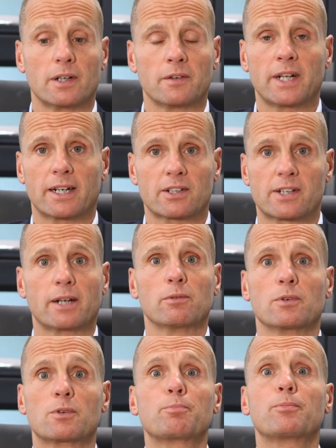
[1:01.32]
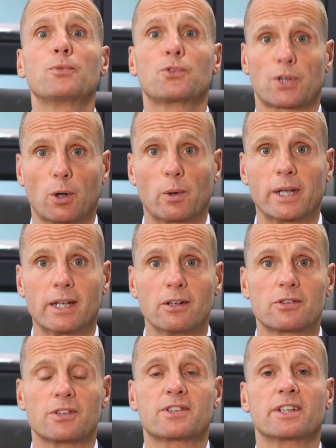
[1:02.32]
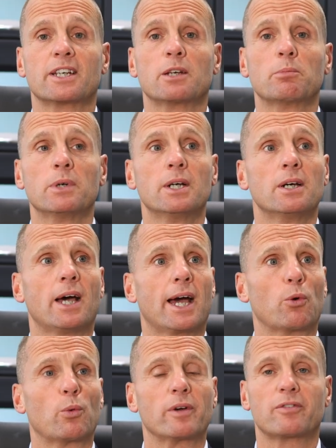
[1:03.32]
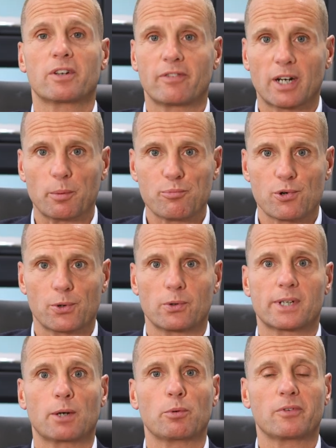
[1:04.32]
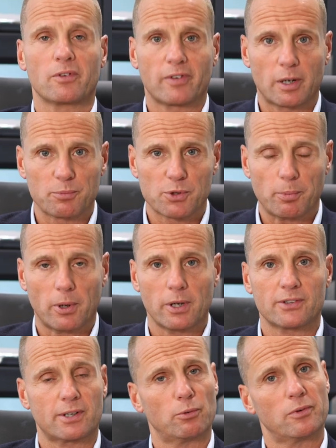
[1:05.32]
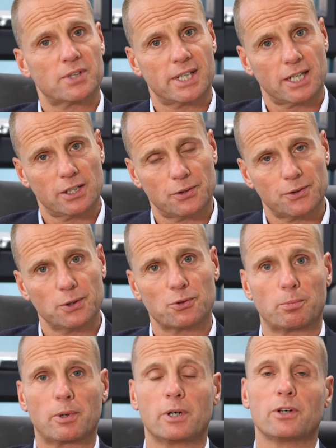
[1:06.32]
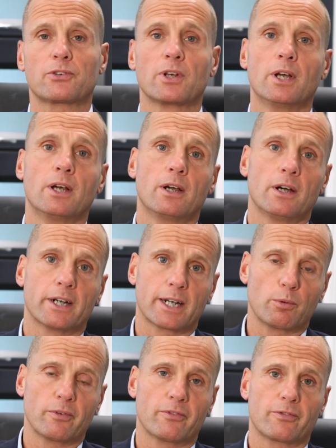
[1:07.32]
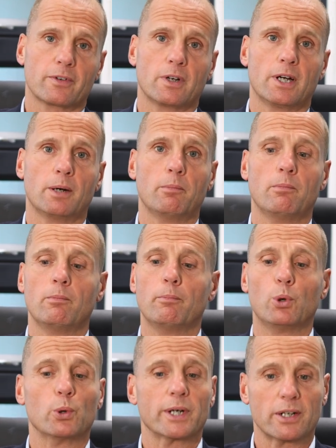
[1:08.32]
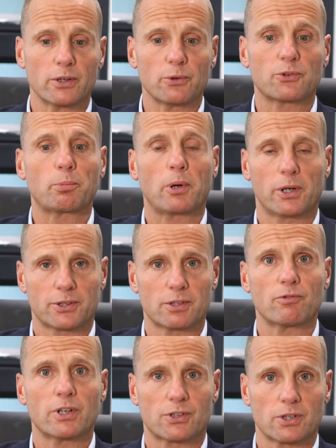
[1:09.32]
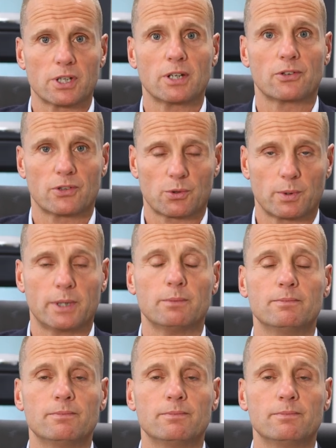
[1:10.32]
and that's down solely to the team, how we've developed product, how we've developed suppliers, how we've taken on new suppliers, and how we've brought in new suppliers in recent years as well.